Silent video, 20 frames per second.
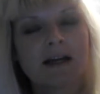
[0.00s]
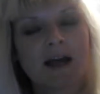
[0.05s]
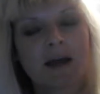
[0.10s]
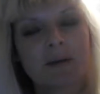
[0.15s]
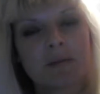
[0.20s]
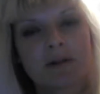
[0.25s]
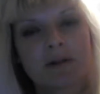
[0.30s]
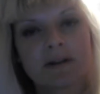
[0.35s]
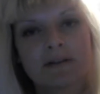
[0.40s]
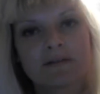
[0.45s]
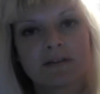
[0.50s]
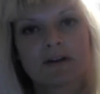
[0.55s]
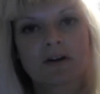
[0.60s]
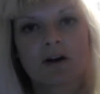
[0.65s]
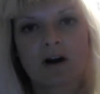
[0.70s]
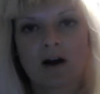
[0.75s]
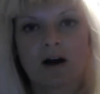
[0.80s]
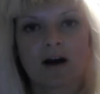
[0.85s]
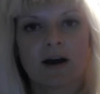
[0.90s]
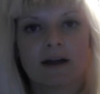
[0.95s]
I believe in
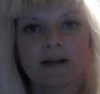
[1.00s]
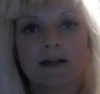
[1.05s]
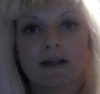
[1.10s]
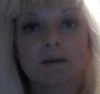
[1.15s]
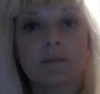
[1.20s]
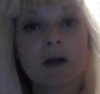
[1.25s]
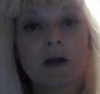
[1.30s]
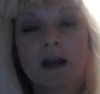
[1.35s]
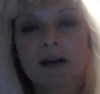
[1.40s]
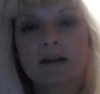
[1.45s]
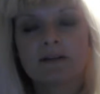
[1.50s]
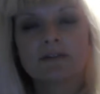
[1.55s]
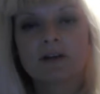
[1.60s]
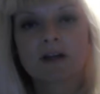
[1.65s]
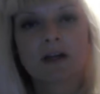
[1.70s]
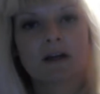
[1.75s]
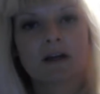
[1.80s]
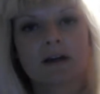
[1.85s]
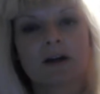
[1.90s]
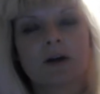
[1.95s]
God. I'm not even
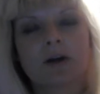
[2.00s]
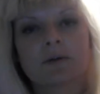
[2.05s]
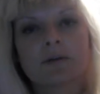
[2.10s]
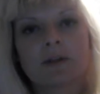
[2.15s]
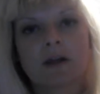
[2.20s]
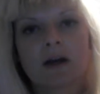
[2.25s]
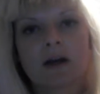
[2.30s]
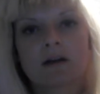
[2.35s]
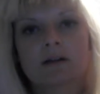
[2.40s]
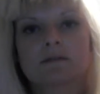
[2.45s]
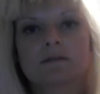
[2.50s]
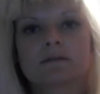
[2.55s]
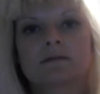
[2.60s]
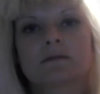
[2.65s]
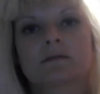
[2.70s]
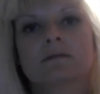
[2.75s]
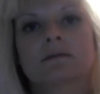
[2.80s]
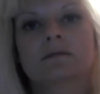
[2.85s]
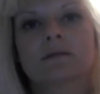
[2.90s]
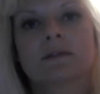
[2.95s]
going to go there.
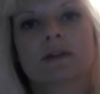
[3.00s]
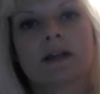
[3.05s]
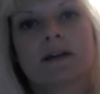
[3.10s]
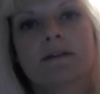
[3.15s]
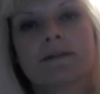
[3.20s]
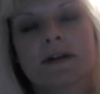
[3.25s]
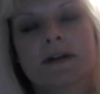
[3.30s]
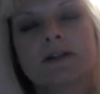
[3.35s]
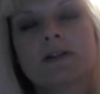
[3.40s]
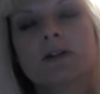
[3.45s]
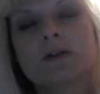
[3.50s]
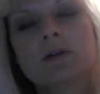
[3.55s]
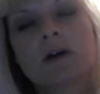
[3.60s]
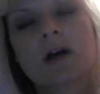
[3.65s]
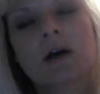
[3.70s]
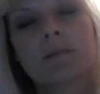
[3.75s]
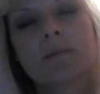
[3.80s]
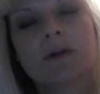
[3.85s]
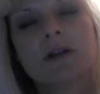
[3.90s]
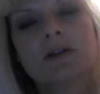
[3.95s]
And if I do
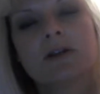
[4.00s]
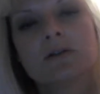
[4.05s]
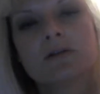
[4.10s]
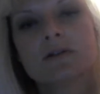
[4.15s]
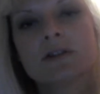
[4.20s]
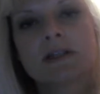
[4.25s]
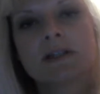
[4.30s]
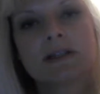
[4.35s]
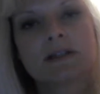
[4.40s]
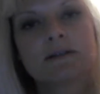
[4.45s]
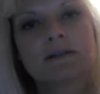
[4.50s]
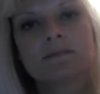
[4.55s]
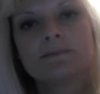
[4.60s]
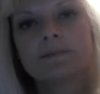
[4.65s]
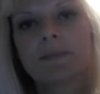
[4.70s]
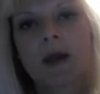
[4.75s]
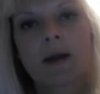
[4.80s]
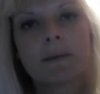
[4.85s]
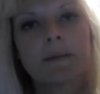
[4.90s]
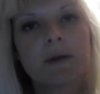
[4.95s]
come to
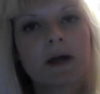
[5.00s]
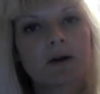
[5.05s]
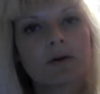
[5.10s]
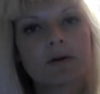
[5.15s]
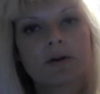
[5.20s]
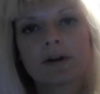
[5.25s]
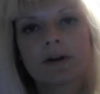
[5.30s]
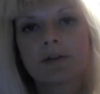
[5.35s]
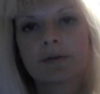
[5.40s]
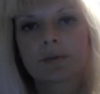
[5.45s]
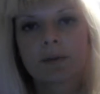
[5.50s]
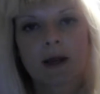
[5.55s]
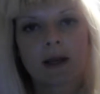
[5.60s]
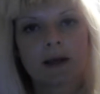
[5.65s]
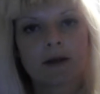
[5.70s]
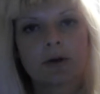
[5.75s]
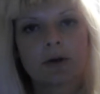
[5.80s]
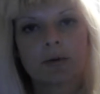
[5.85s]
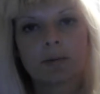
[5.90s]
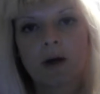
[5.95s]
Houston, I'm not going to
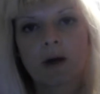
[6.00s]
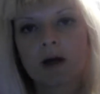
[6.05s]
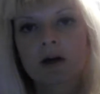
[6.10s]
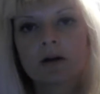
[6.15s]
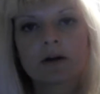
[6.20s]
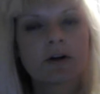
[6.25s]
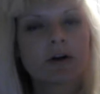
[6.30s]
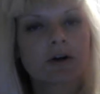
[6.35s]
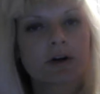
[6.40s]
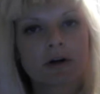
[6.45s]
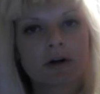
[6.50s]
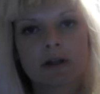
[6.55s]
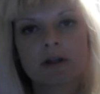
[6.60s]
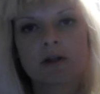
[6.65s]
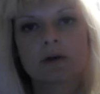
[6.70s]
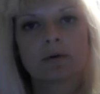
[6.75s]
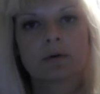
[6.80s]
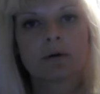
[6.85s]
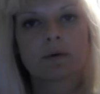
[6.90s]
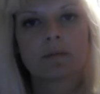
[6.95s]
threaten you. I'm not going to hurt
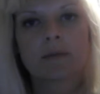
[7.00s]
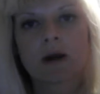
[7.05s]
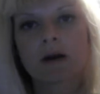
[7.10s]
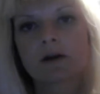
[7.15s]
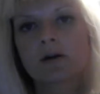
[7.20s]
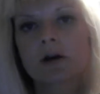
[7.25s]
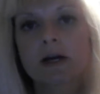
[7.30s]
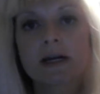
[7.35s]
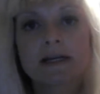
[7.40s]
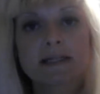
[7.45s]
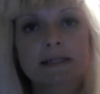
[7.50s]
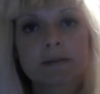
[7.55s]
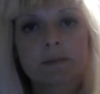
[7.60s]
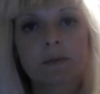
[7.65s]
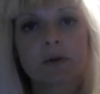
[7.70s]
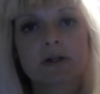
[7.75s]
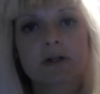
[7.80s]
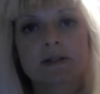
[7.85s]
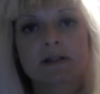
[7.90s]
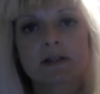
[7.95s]
you. I'm not a crazy
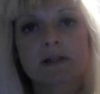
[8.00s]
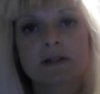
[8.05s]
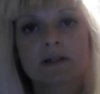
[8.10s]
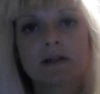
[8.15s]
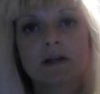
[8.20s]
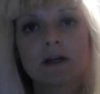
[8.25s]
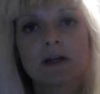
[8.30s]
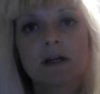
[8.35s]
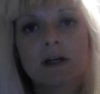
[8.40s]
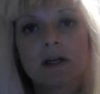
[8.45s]
person.